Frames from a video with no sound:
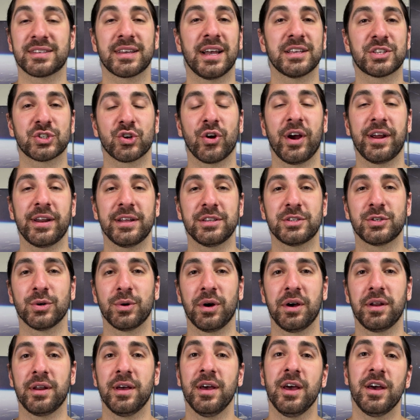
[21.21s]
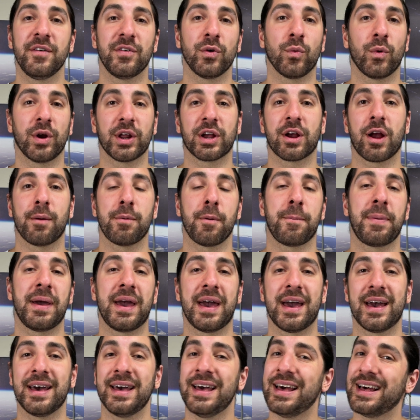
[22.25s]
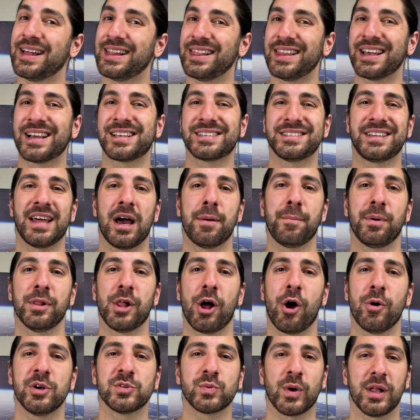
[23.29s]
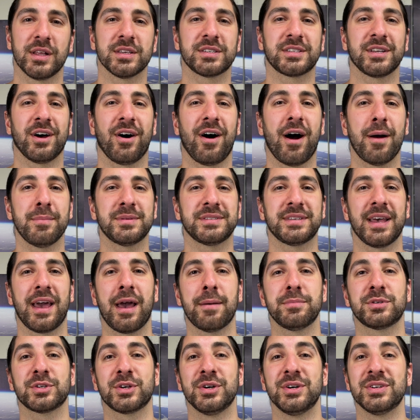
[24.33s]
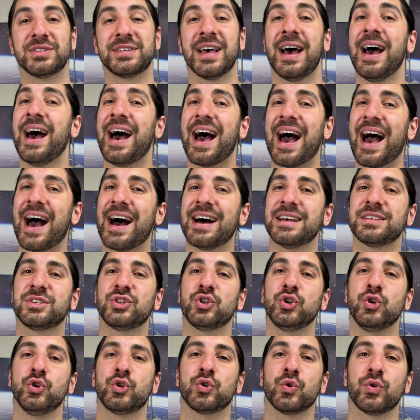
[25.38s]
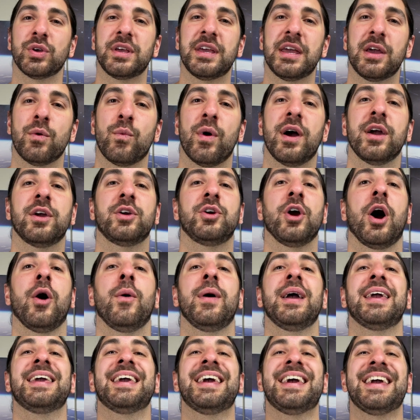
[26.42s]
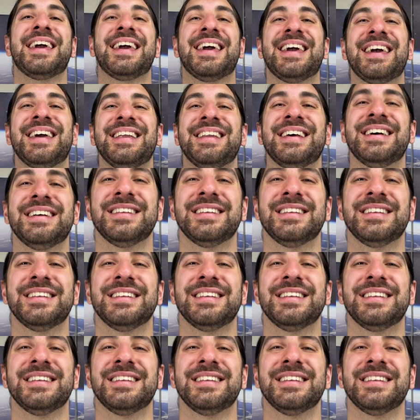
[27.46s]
get straight into it. If you want to grab a pair, links are down below as well as timestamps, because as usual here, we're going in